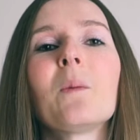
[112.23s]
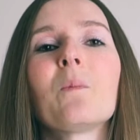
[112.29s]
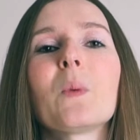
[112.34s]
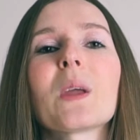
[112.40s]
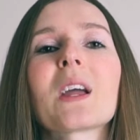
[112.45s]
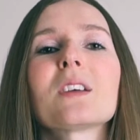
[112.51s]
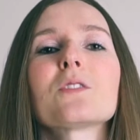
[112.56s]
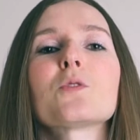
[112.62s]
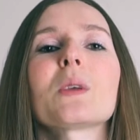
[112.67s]

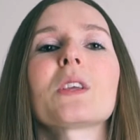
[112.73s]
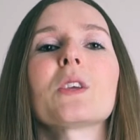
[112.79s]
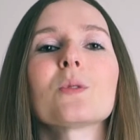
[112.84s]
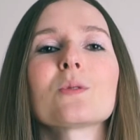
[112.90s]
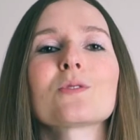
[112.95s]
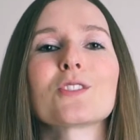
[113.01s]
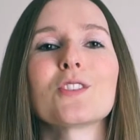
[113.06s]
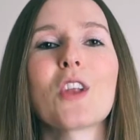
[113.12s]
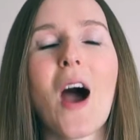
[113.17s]
Because we
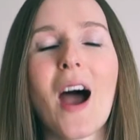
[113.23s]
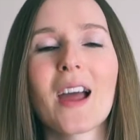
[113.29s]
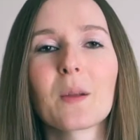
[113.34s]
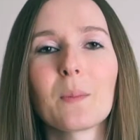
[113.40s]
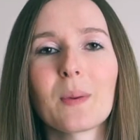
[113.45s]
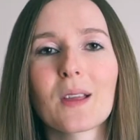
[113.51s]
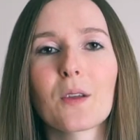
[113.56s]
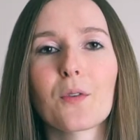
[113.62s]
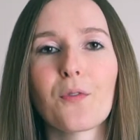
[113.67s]
use not a
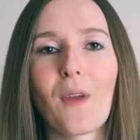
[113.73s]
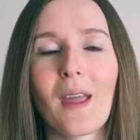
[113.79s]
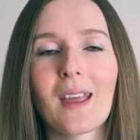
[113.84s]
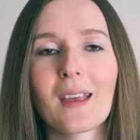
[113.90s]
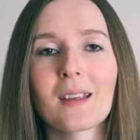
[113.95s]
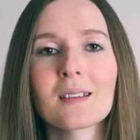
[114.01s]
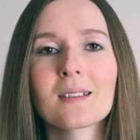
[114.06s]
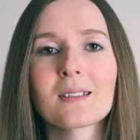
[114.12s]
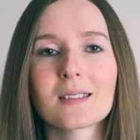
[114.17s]
big
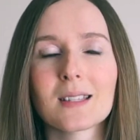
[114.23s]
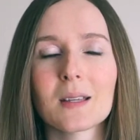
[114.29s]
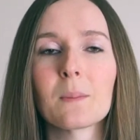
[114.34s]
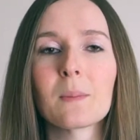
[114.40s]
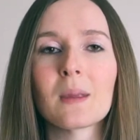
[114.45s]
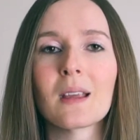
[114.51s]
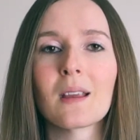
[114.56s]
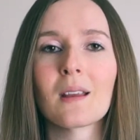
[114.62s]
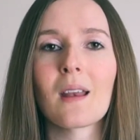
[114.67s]
fan to
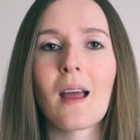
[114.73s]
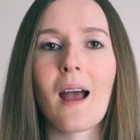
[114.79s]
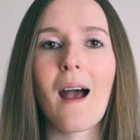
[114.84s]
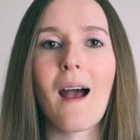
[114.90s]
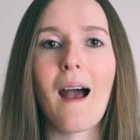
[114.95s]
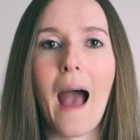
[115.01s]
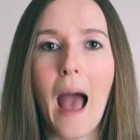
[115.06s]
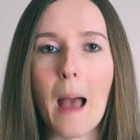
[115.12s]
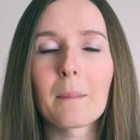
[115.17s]
mean
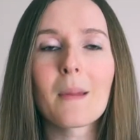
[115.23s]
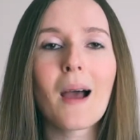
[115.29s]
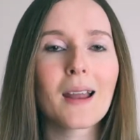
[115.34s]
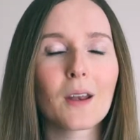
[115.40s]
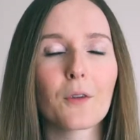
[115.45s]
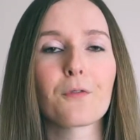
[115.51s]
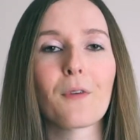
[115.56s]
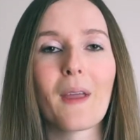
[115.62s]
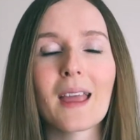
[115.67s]
I'm
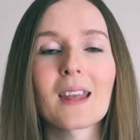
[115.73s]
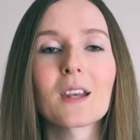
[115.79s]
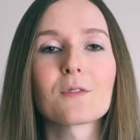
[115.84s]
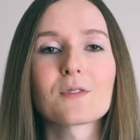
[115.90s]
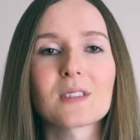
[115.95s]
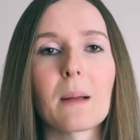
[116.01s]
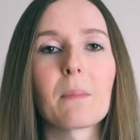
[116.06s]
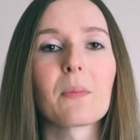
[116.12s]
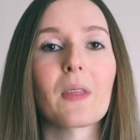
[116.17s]
not a fan of
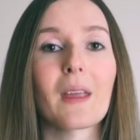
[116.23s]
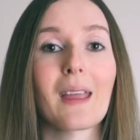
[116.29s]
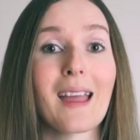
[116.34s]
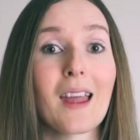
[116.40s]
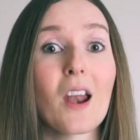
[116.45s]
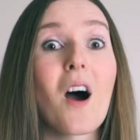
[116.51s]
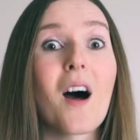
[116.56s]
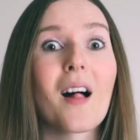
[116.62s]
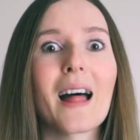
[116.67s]
something
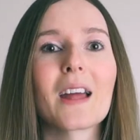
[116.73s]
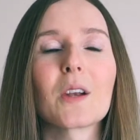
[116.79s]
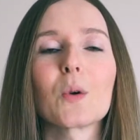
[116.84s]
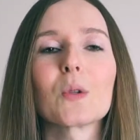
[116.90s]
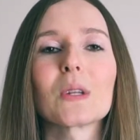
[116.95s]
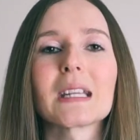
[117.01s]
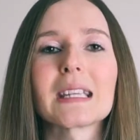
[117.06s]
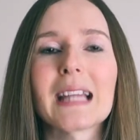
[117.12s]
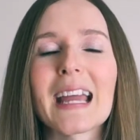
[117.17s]
at all. I
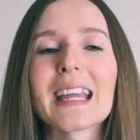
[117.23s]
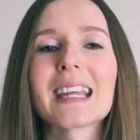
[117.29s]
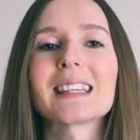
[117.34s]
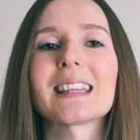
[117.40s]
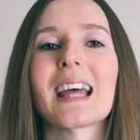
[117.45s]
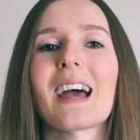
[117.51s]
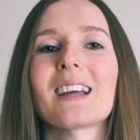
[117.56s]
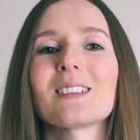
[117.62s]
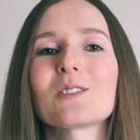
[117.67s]
don't like
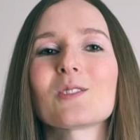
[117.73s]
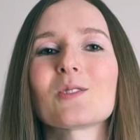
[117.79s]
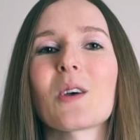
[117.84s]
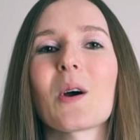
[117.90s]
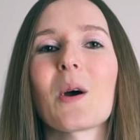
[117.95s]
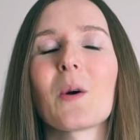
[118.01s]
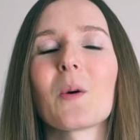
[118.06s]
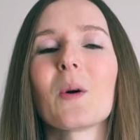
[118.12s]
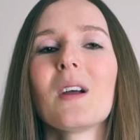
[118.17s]
that.
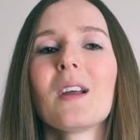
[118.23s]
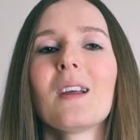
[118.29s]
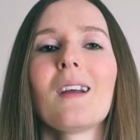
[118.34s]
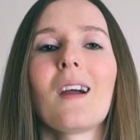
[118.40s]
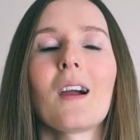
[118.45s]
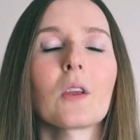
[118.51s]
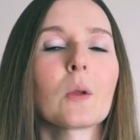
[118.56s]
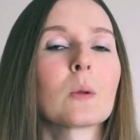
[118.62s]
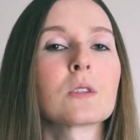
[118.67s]
So
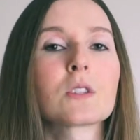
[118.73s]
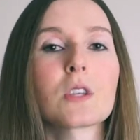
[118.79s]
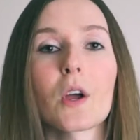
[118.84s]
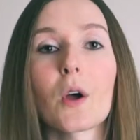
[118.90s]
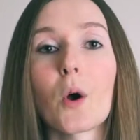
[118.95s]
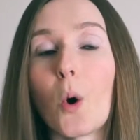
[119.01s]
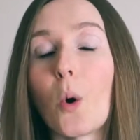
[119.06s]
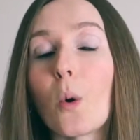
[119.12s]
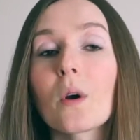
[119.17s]
are you
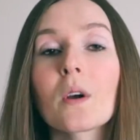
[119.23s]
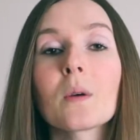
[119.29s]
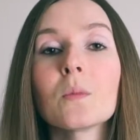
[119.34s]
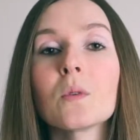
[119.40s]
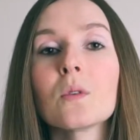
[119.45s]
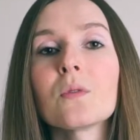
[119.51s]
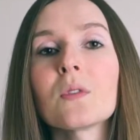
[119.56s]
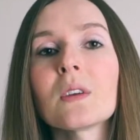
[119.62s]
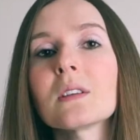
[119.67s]
into horror
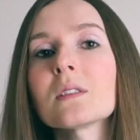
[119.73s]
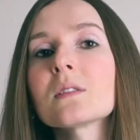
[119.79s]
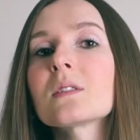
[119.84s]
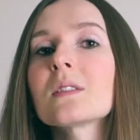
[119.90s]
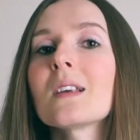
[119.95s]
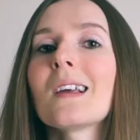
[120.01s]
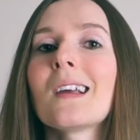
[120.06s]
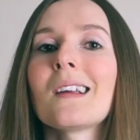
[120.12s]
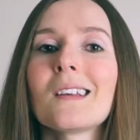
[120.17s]
movies?